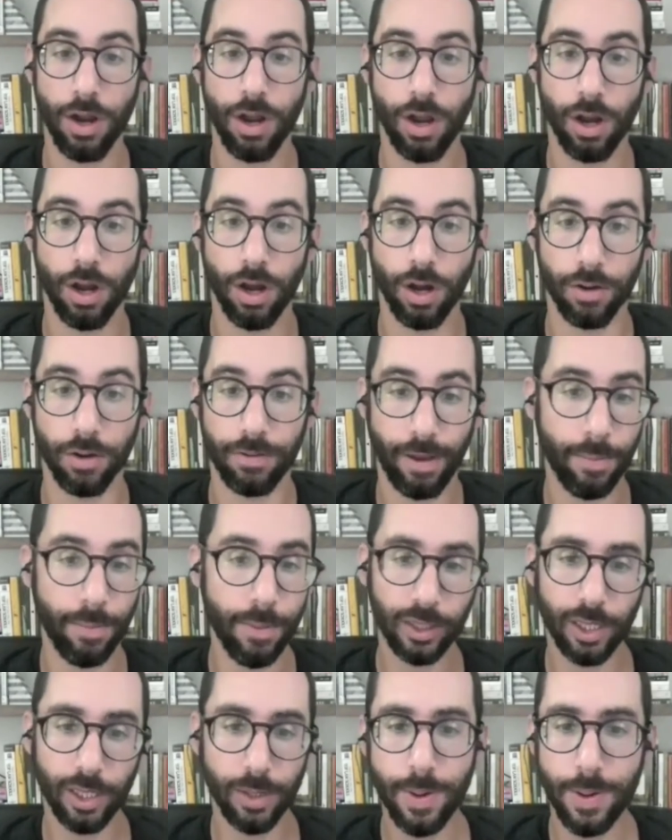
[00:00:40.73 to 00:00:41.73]
Uh, tell me a
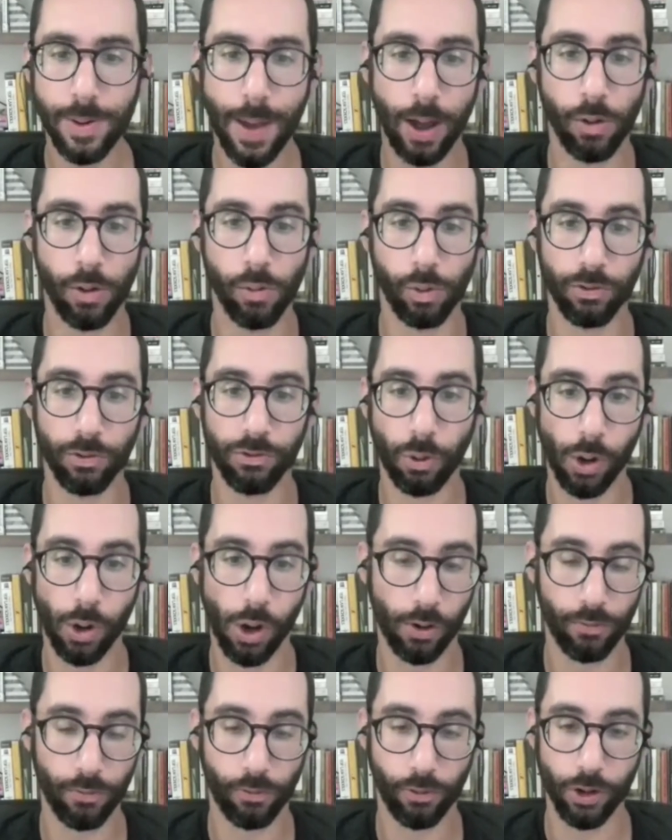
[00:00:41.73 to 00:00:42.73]
little bit about what's going
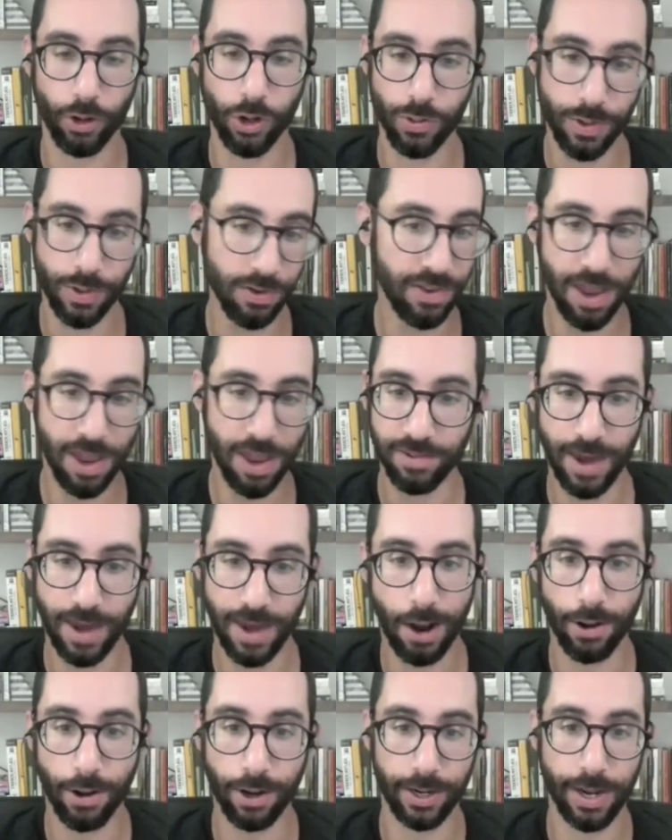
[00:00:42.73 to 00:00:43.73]
on for you these days and how
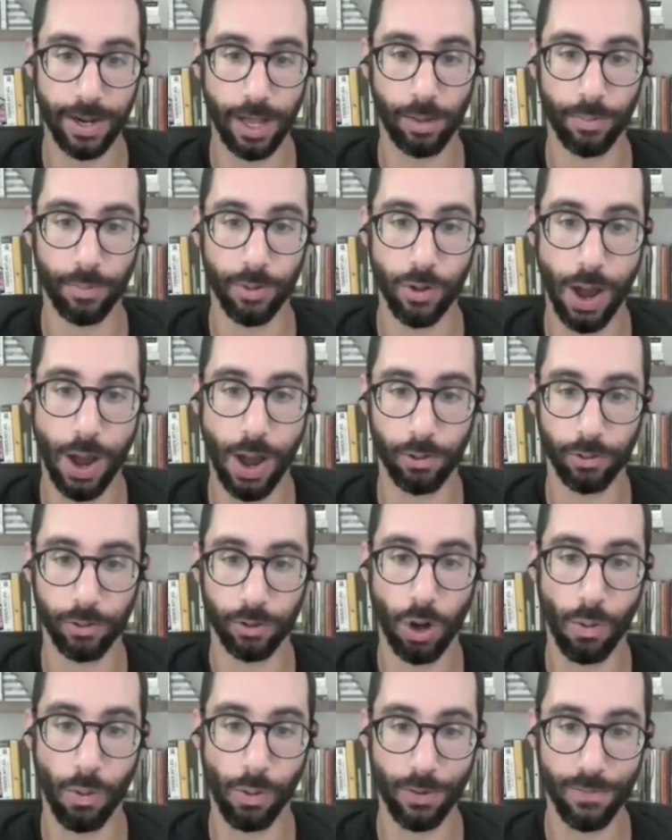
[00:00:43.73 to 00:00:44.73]
I can help you out
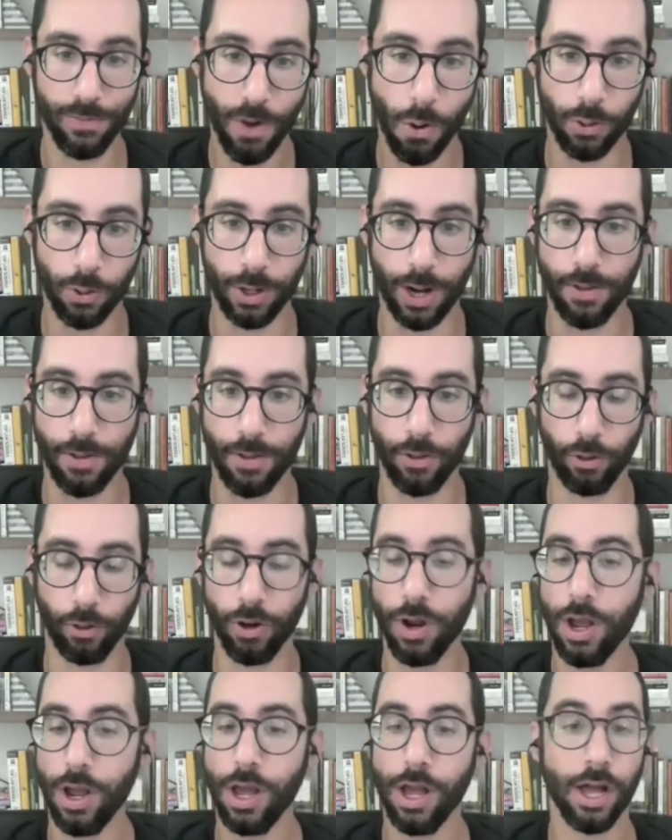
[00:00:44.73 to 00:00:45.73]
going forward, either
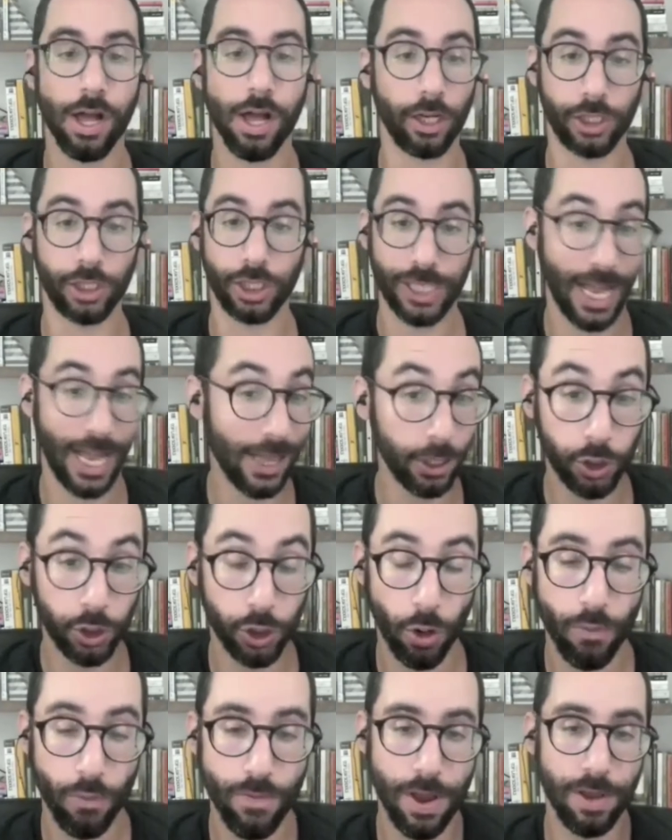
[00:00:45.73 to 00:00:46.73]
a challenge you're
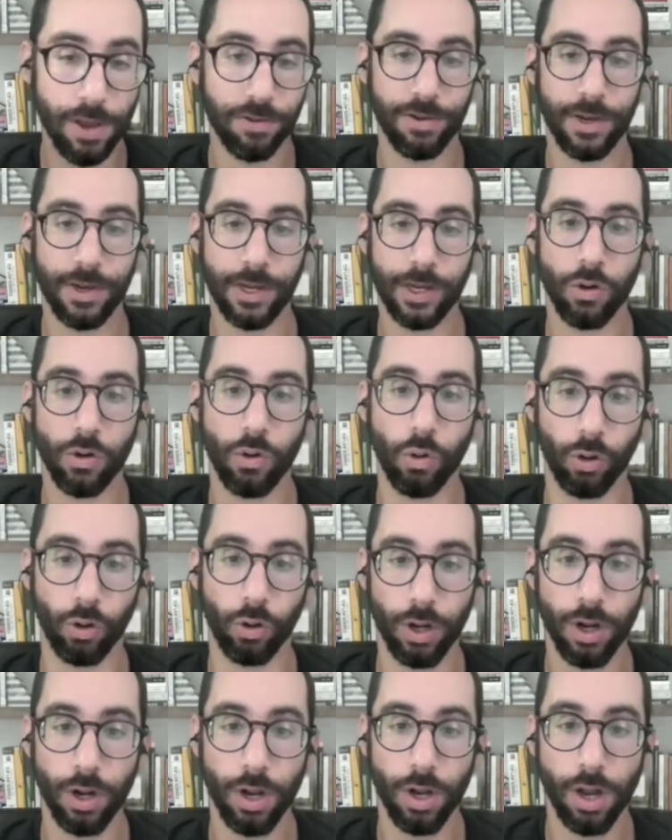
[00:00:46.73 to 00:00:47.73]
facing or
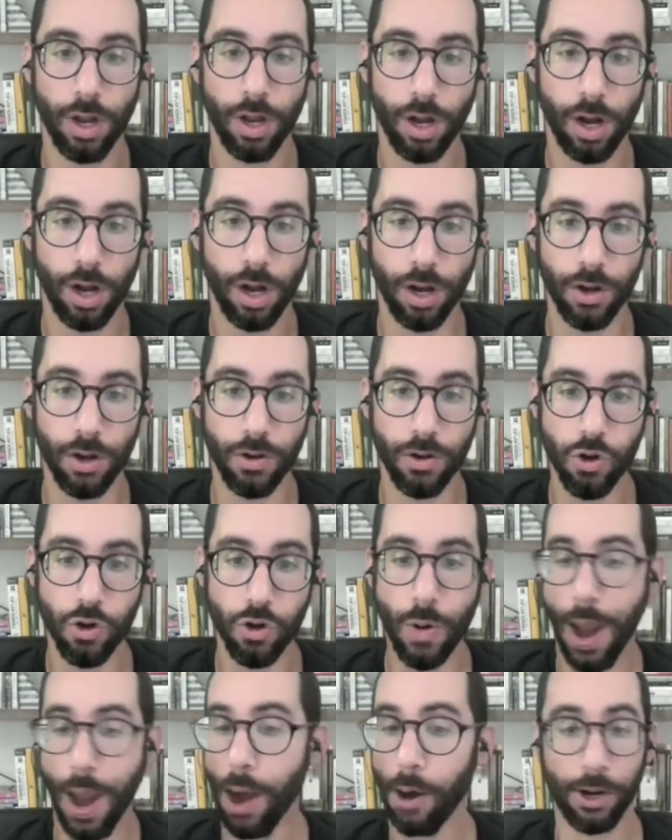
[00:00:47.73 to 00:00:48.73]
a new
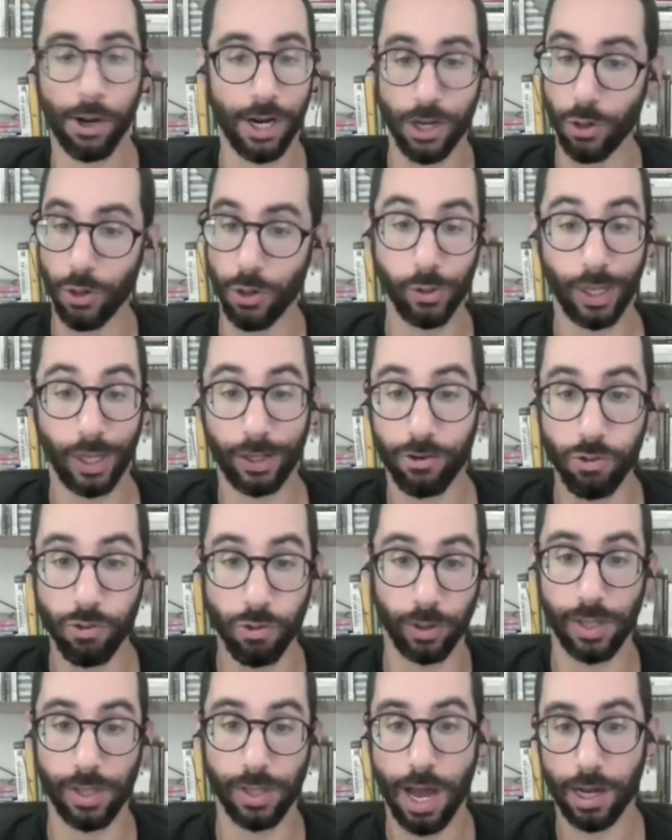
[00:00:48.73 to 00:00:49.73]
area you'd like to
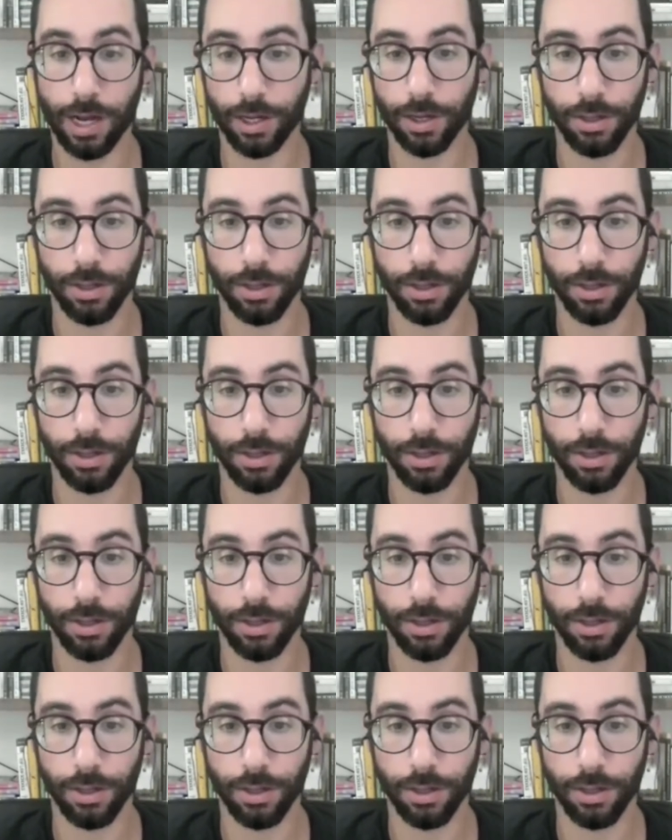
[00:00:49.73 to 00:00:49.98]
unlock.